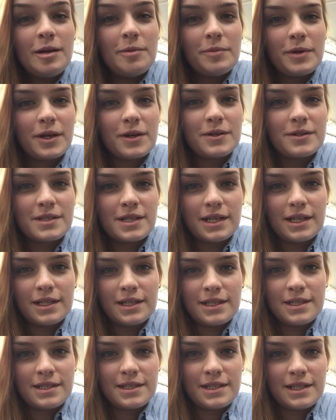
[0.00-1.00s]
because
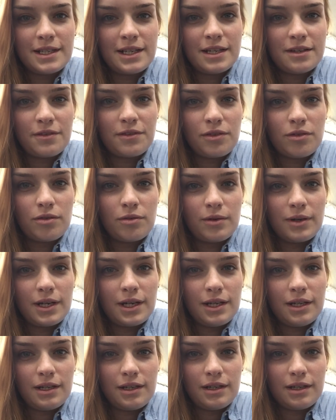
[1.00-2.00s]
I still have
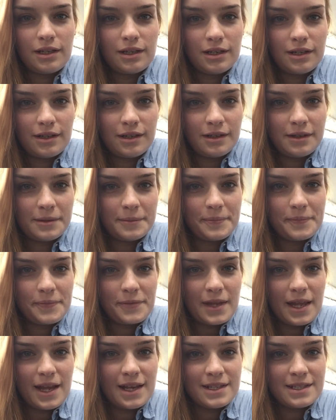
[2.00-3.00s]
3
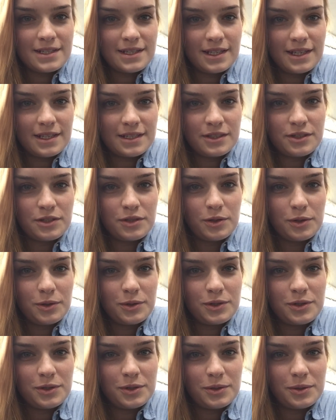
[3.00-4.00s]
essays due
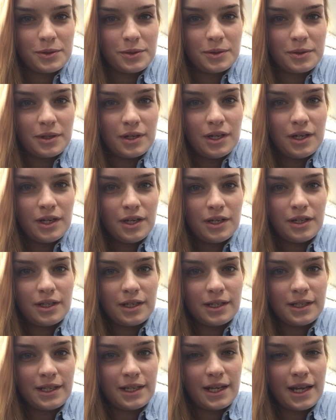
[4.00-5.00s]
to
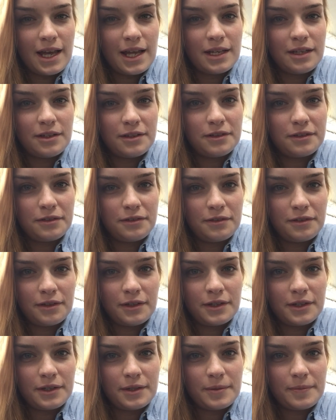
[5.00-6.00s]
the end of
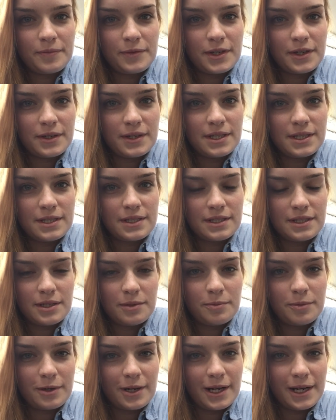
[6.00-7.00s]
the Easter
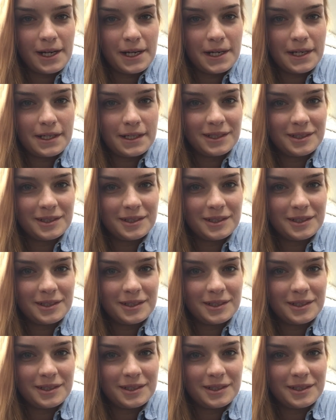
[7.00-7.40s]
break.